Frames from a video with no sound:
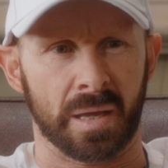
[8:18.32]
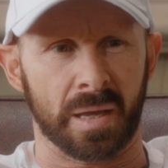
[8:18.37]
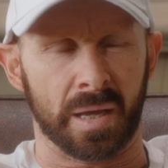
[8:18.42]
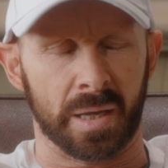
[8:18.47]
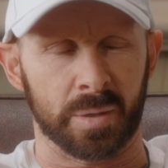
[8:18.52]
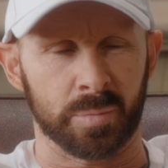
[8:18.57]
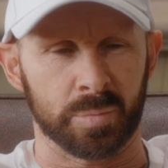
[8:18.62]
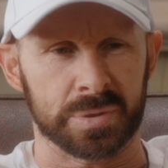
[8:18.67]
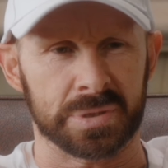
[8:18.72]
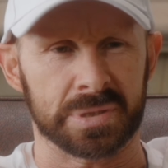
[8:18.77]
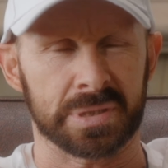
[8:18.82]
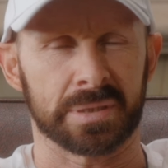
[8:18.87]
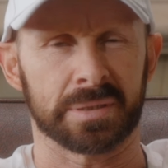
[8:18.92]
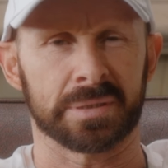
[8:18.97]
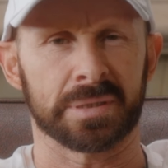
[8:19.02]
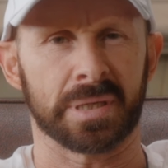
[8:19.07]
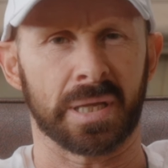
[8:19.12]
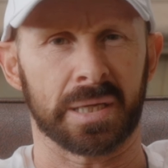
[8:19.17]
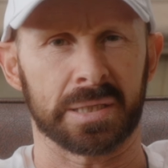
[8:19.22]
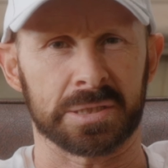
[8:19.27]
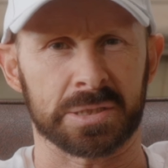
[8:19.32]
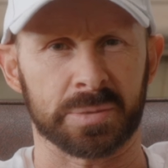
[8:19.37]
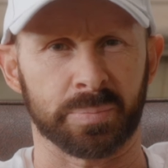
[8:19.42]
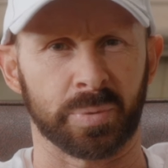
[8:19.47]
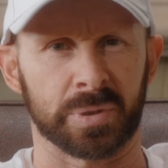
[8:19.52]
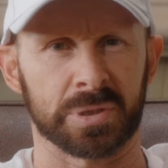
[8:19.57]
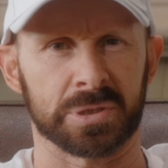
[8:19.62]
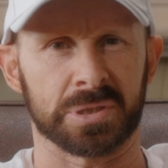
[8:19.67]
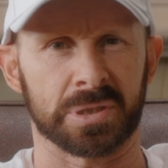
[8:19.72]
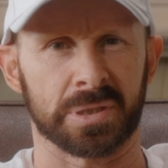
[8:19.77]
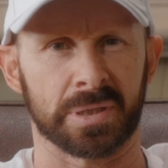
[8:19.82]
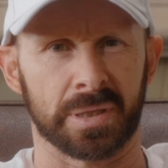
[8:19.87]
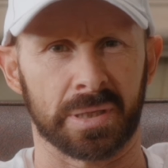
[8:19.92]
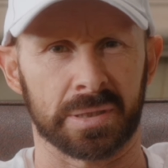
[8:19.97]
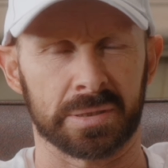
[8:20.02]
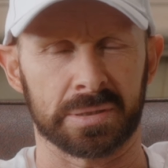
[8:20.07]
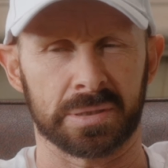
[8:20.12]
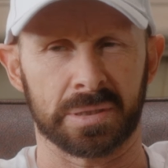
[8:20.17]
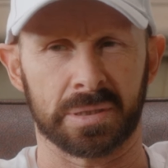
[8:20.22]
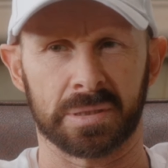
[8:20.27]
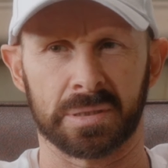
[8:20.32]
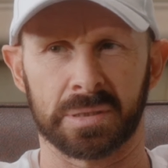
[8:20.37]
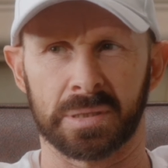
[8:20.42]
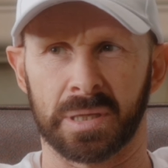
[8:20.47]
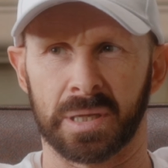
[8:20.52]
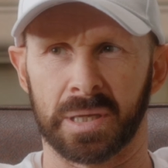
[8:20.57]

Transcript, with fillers: I was in Knightsbridge in London.